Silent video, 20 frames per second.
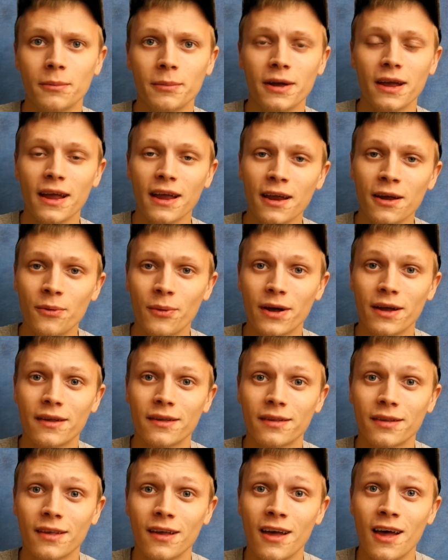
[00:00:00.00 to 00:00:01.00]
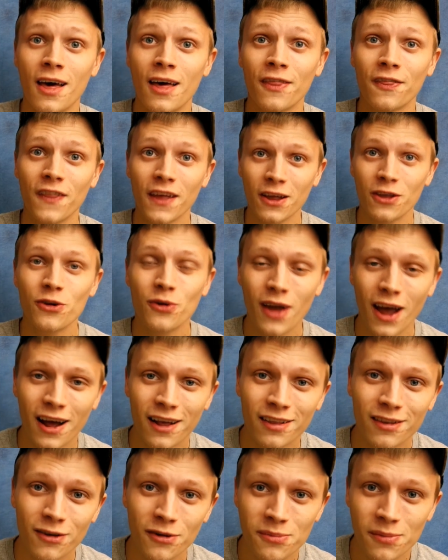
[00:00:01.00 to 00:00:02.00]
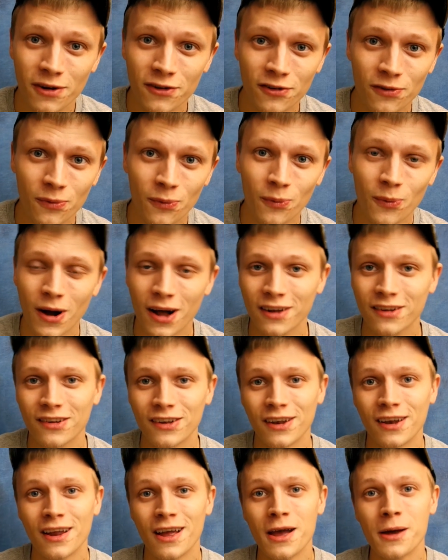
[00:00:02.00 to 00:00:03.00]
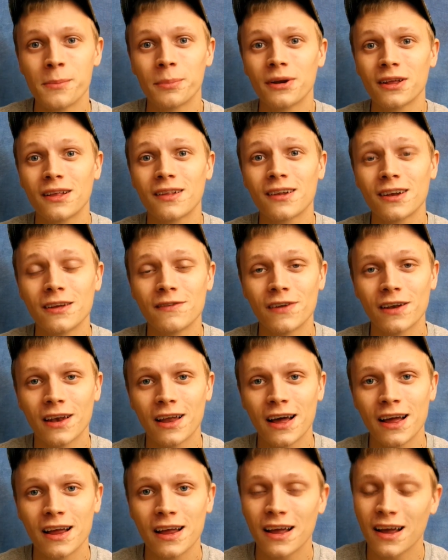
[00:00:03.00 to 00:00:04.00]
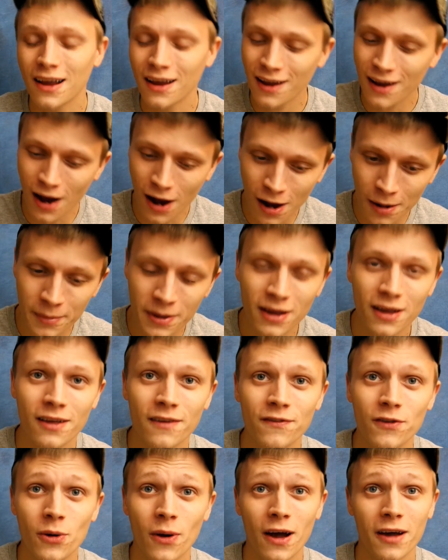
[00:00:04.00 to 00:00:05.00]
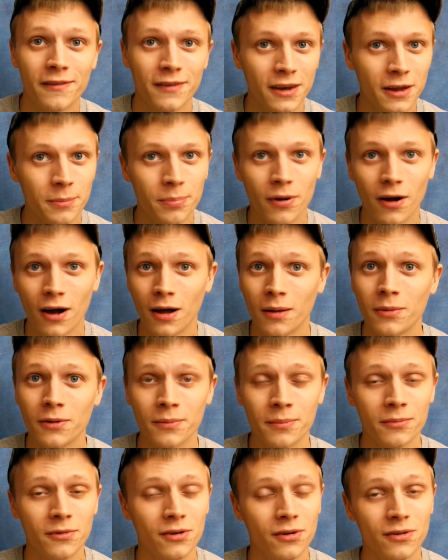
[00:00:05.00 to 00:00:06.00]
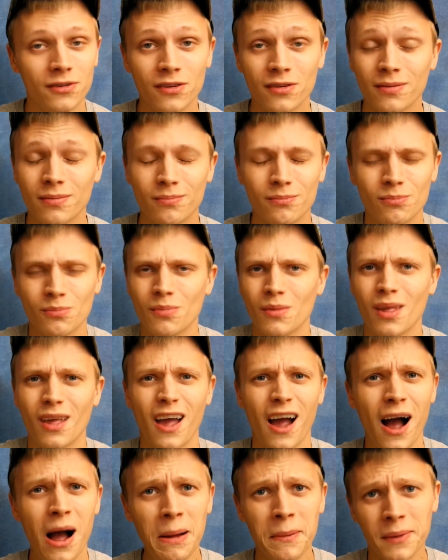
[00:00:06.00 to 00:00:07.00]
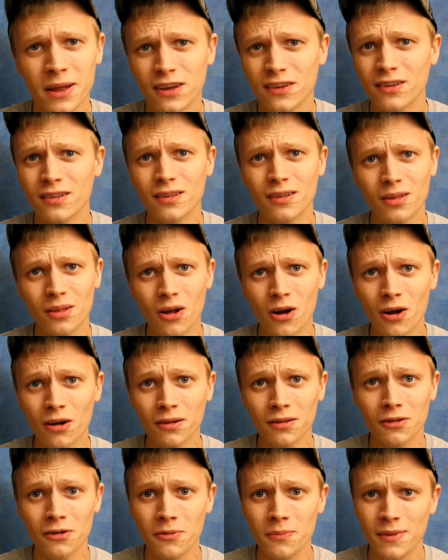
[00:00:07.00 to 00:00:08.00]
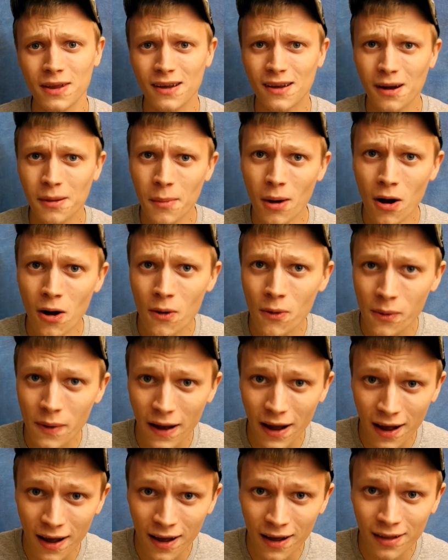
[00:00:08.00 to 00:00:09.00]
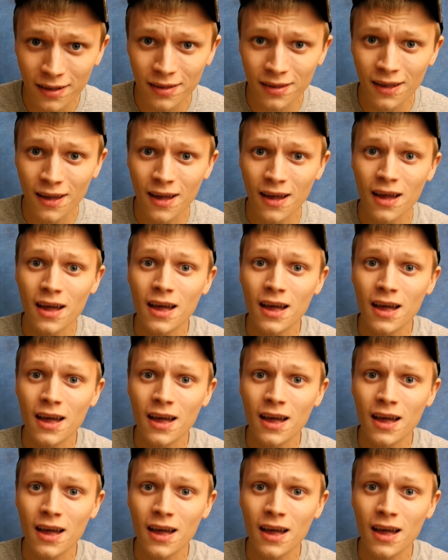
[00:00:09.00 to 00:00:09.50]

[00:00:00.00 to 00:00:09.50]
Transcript: But anyways, Thank you guys so much for watching. Please leave a like, comment if you have any problems, or just comment just to talk to me. Come on, guys.